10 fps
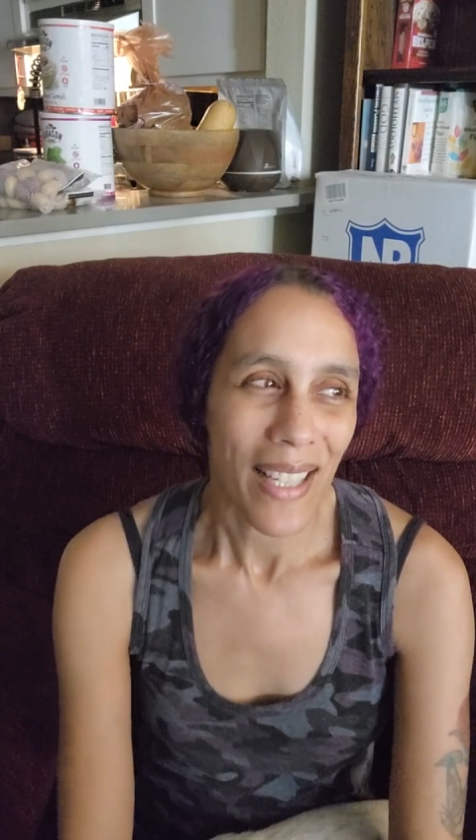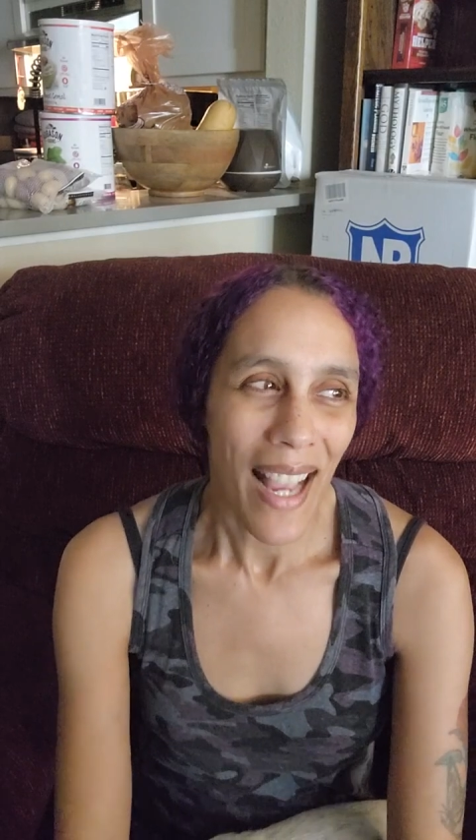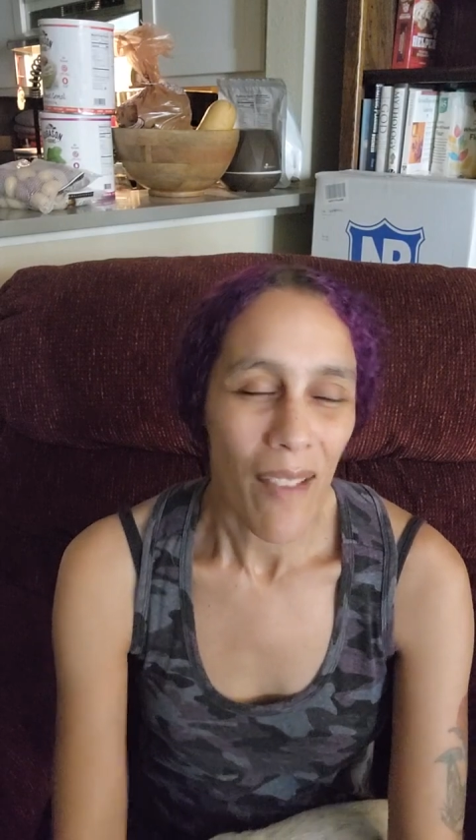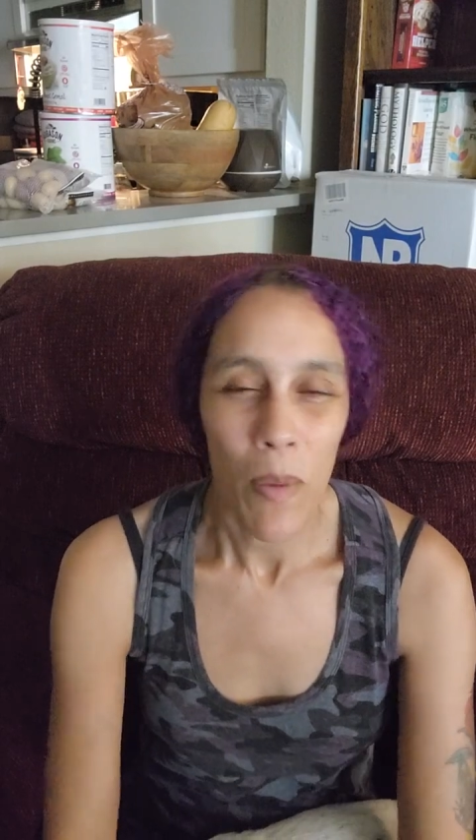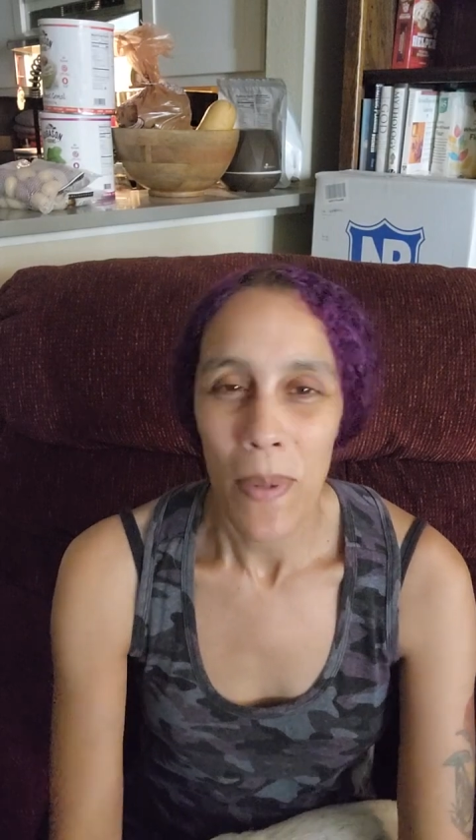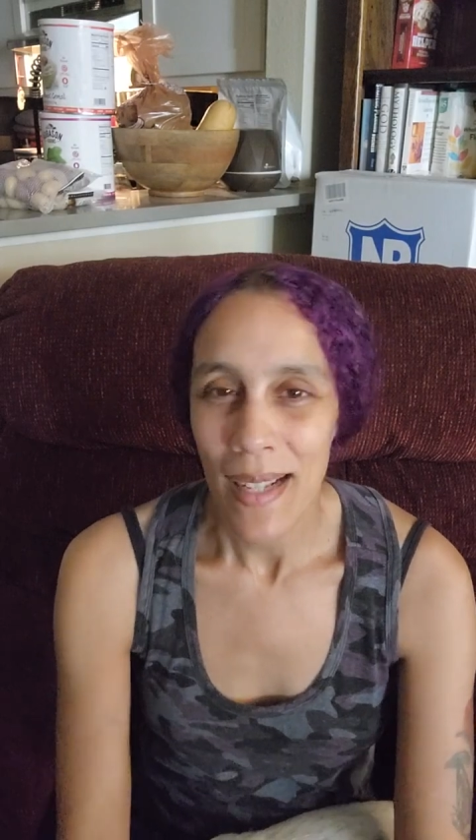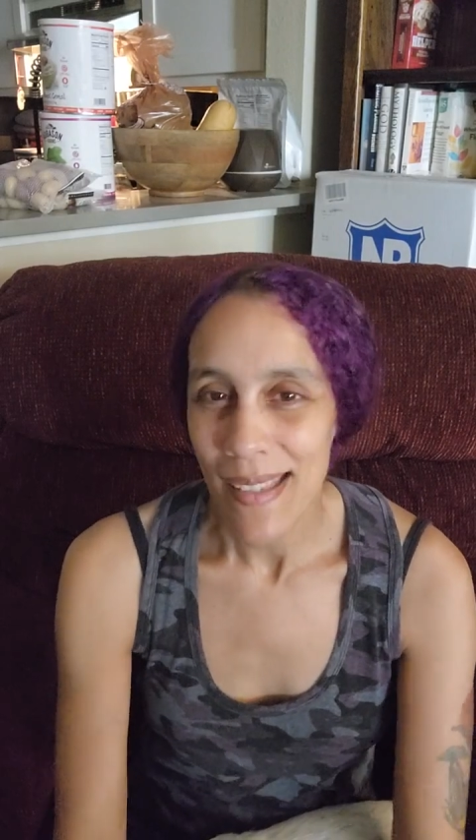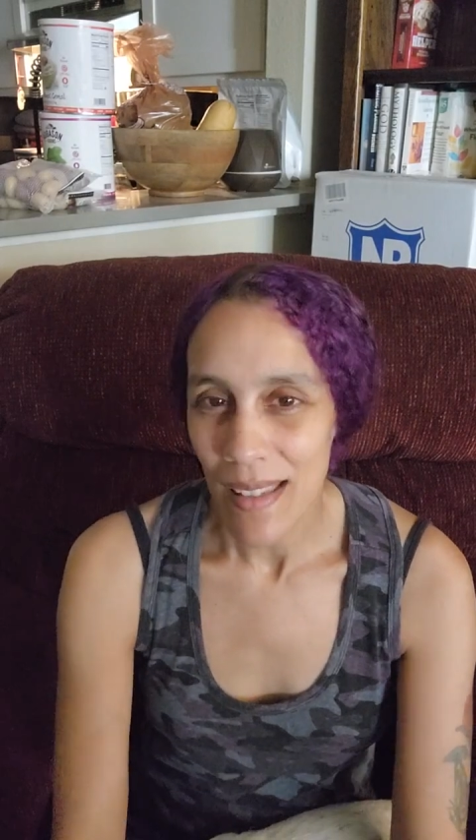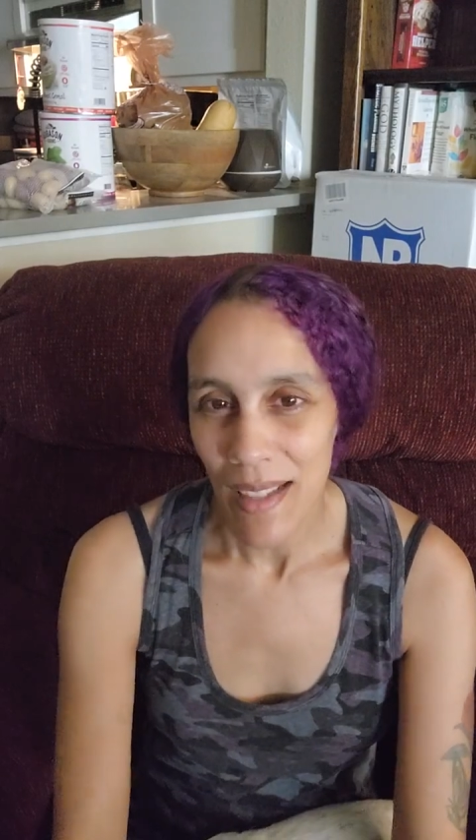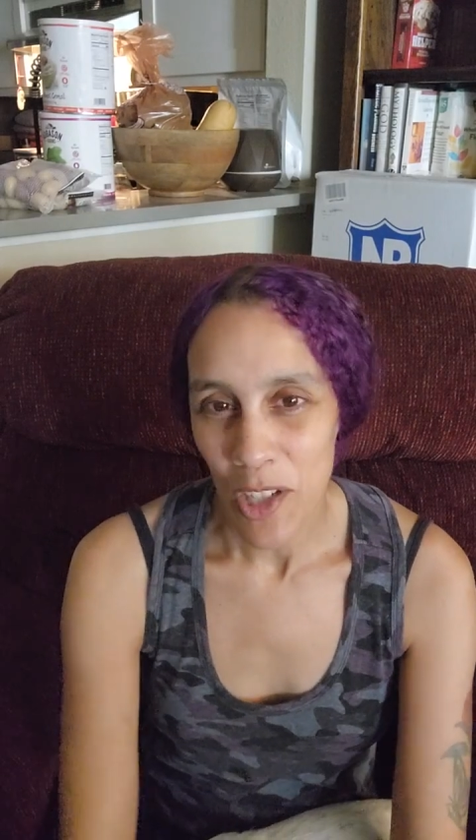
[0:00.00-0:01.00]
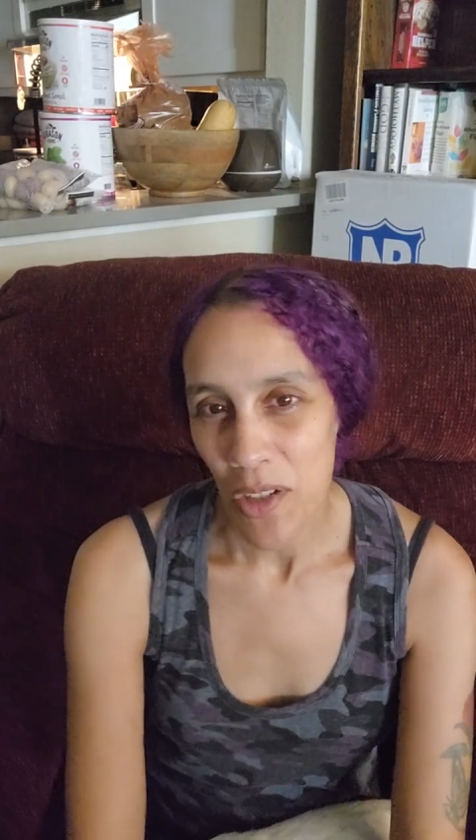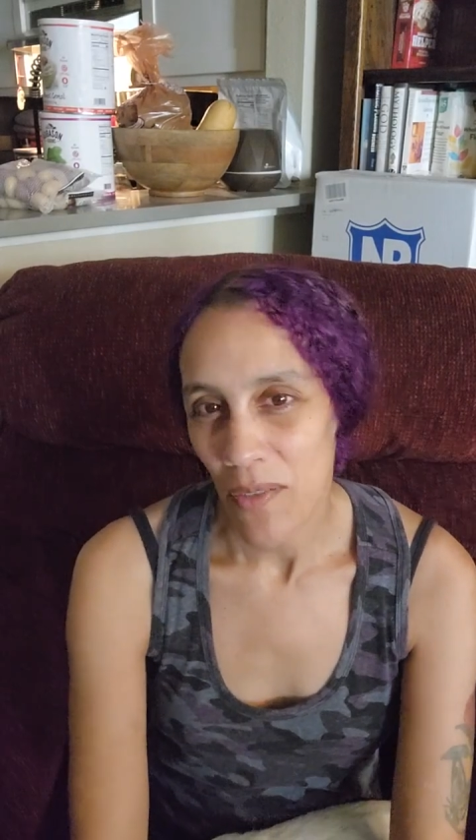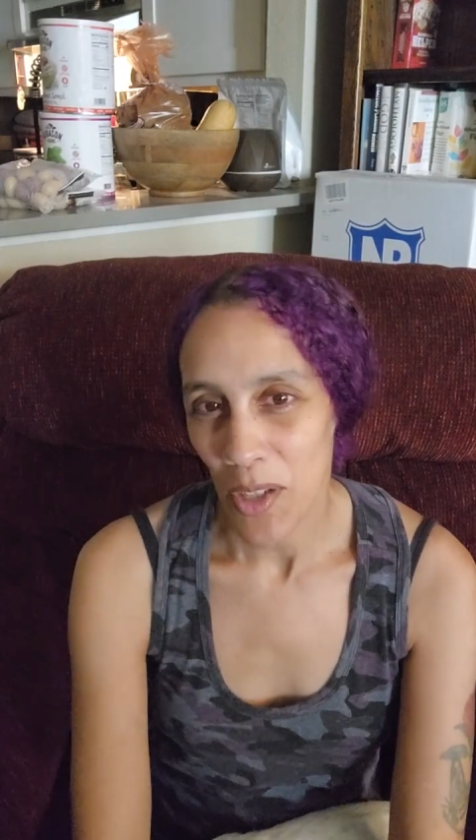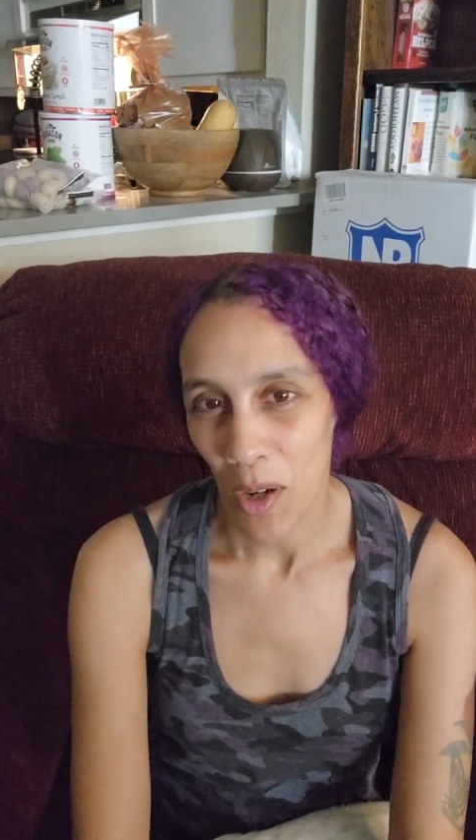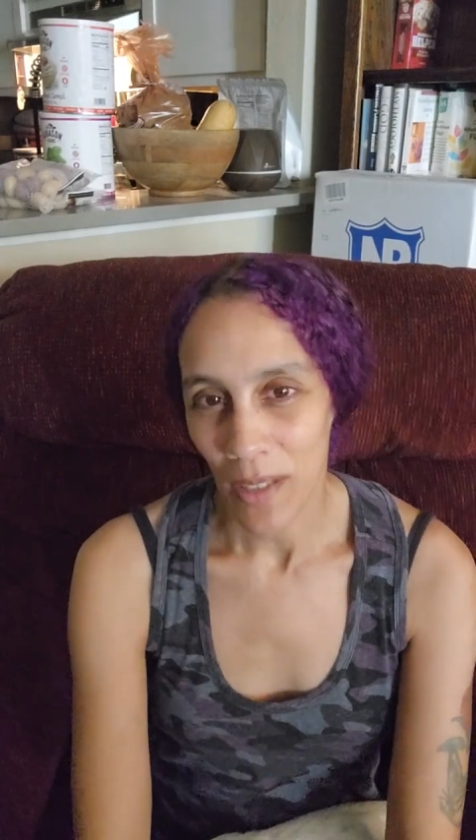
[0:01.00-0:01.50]
have a big selection of
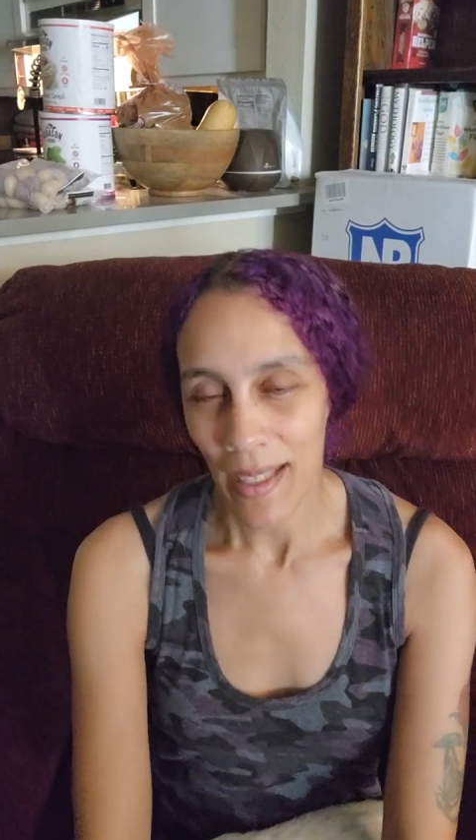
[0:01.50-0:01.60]
yarn.